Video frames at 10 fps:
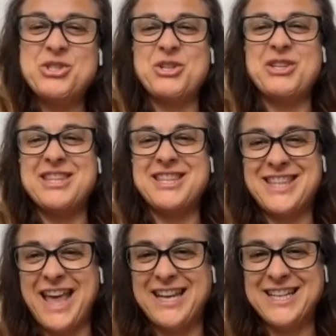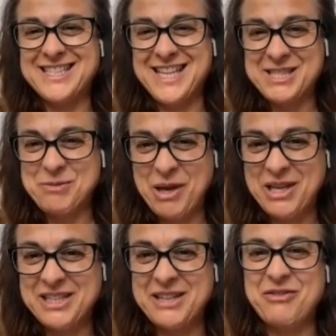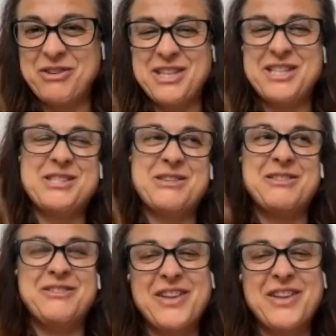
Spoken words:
So that exacerbated everything. So